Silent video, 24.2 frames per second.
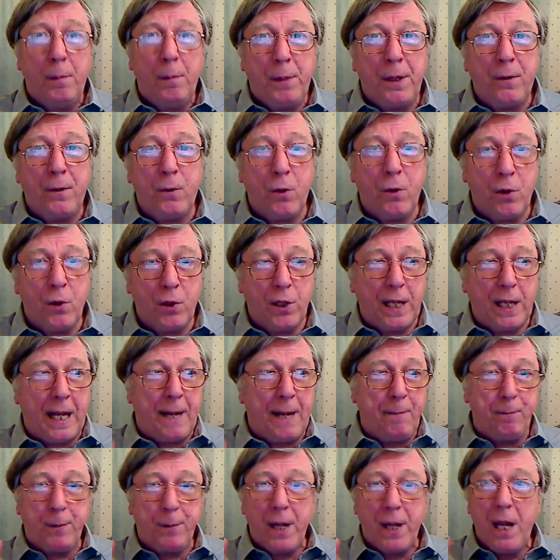But of course,
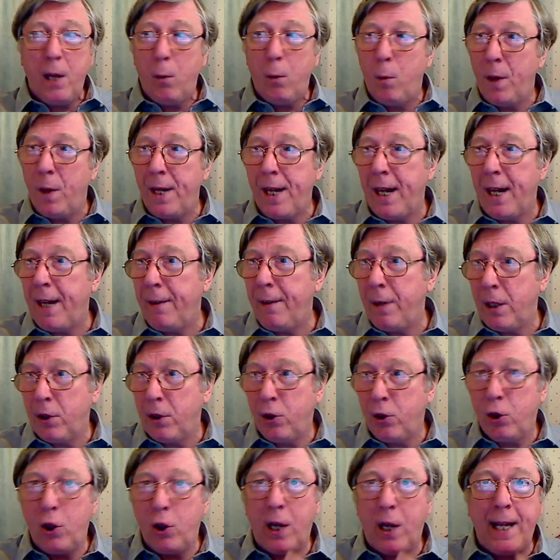when I
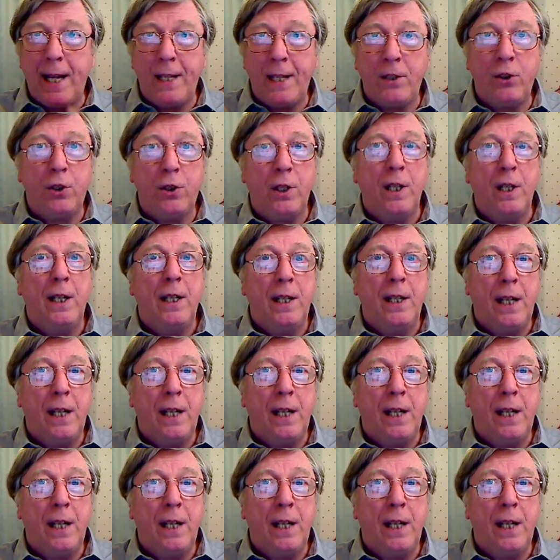changed,